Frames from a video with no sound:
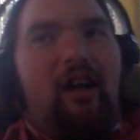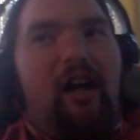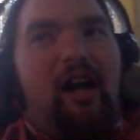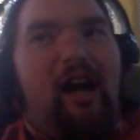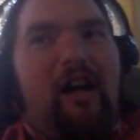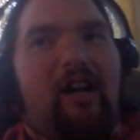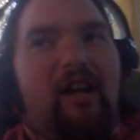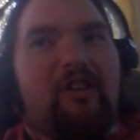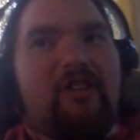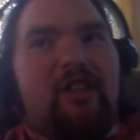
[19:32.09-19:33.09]

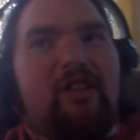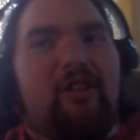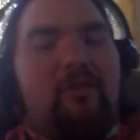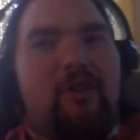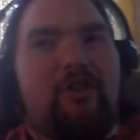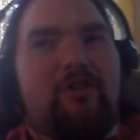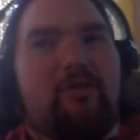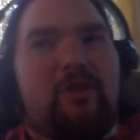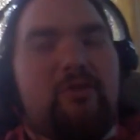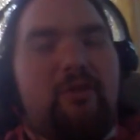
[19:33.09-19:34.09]
I think it
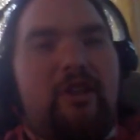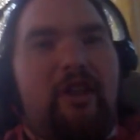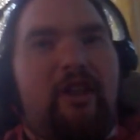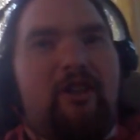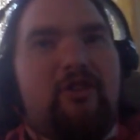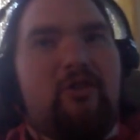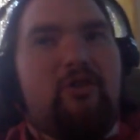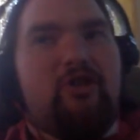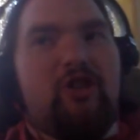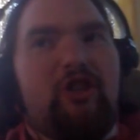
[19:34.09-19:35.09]
was between like a
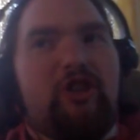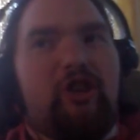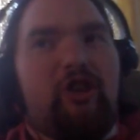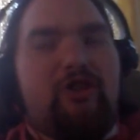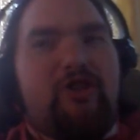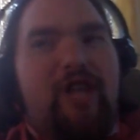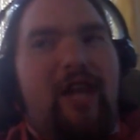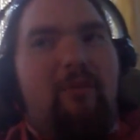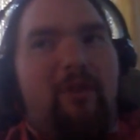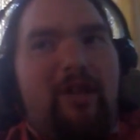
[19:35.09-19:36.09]
douche and a church
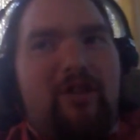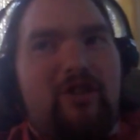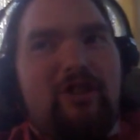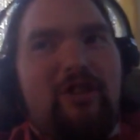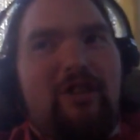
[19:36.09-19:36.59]
sandwich.